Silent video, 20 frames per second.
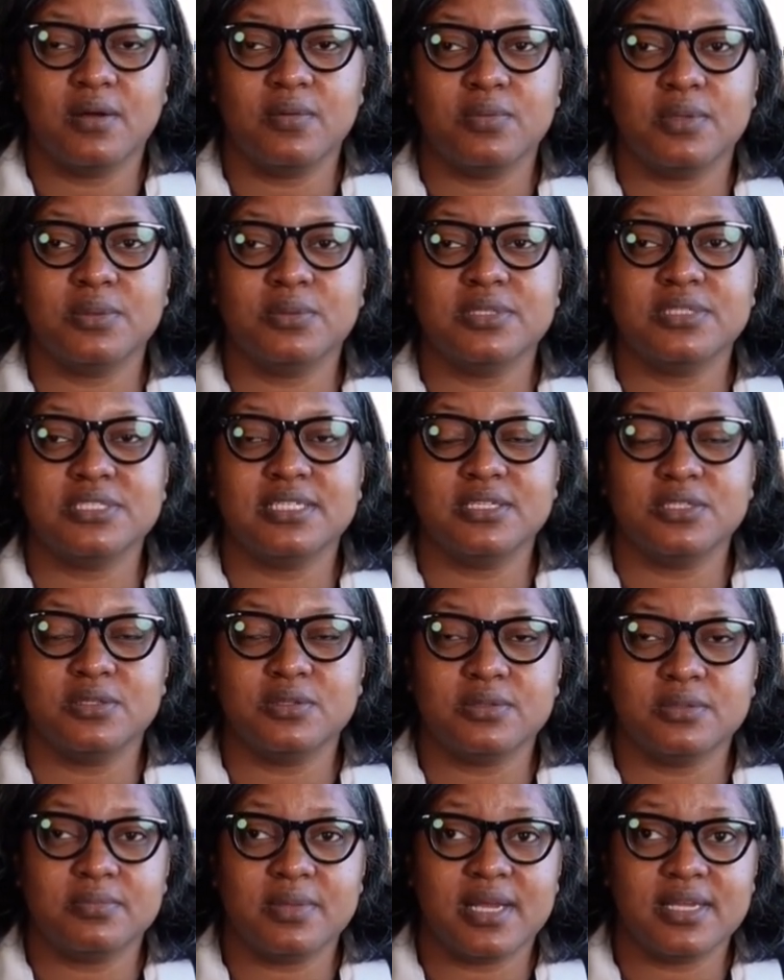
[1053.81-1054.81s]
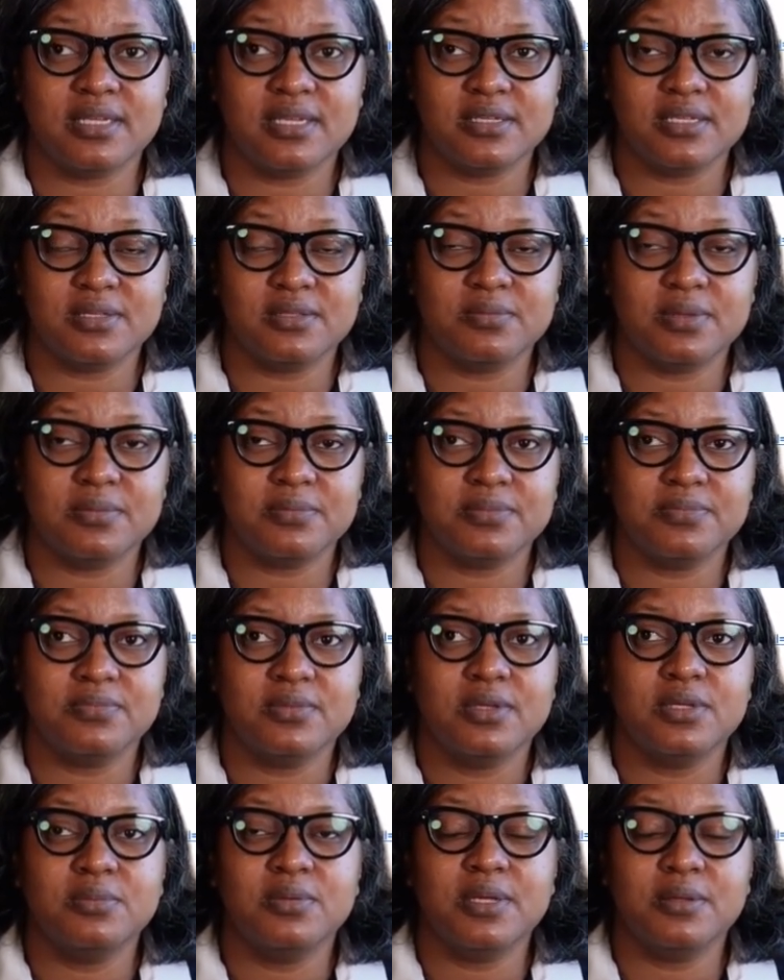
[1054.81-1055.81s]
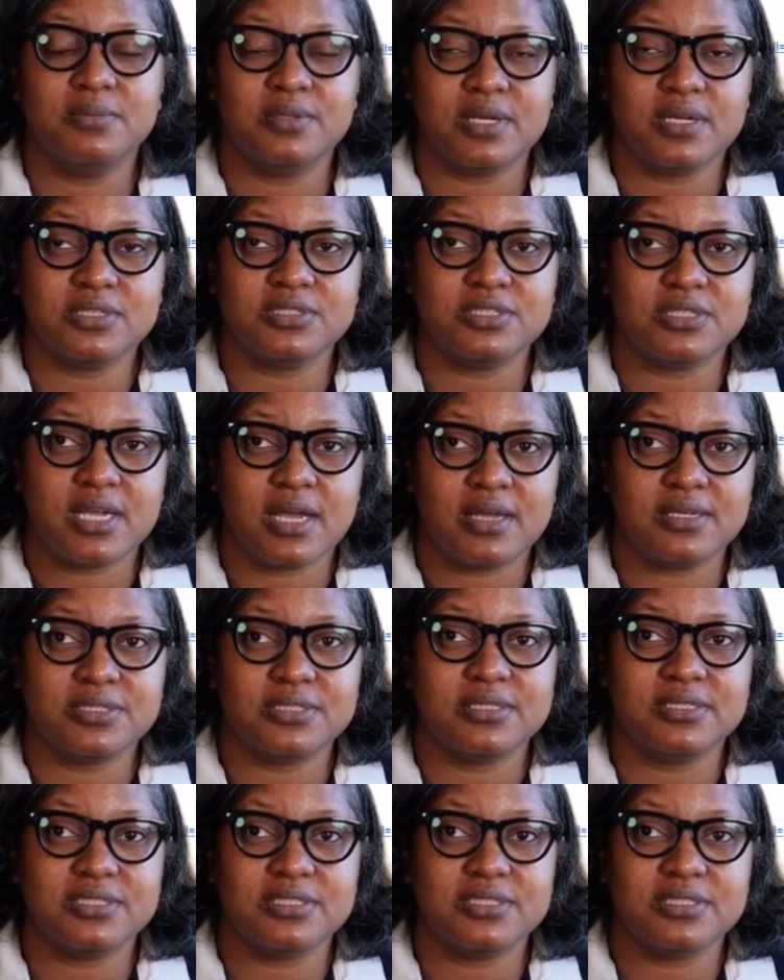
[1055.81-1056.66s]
We will send you a reminder a little bit before your webinar starts.